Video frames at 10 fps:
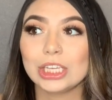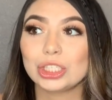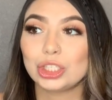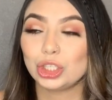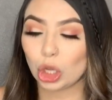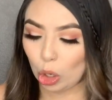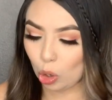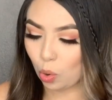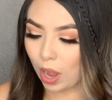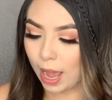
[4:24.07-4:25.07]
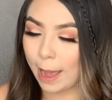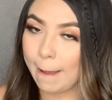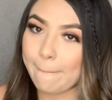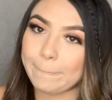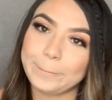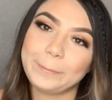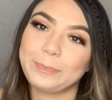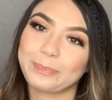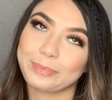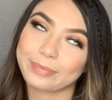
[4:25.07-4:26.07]
So
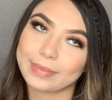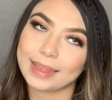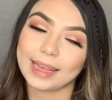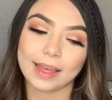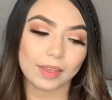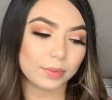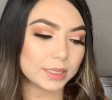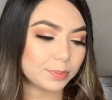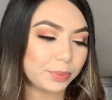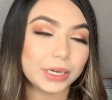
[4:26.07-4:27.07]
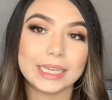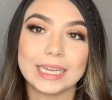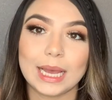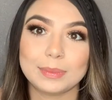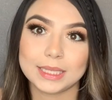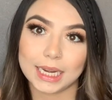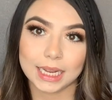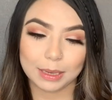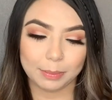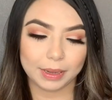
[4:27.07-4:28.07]
yeah, that was pretty
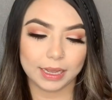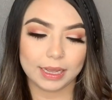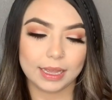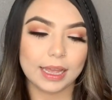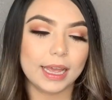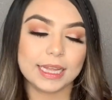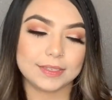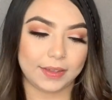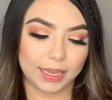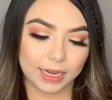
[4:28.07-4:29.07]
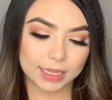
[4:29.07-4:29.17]
upsetting, but it's fine.